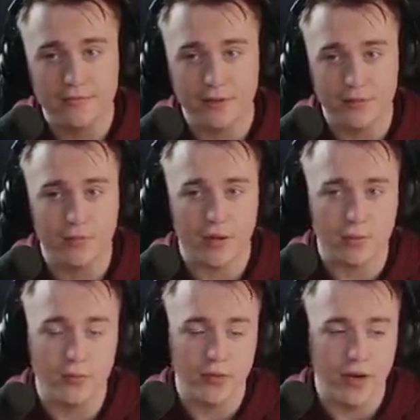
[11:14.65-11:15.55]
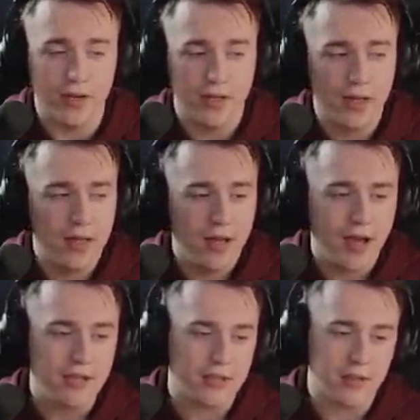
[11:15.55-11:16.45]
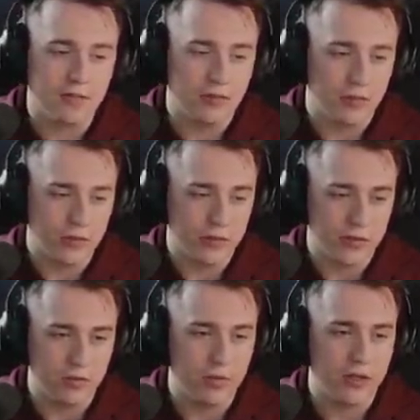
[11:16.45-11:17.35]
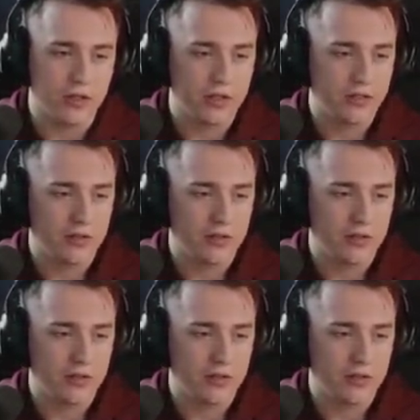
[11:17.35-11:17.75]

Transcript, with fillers: You're probably right. I just love Trolldier so much.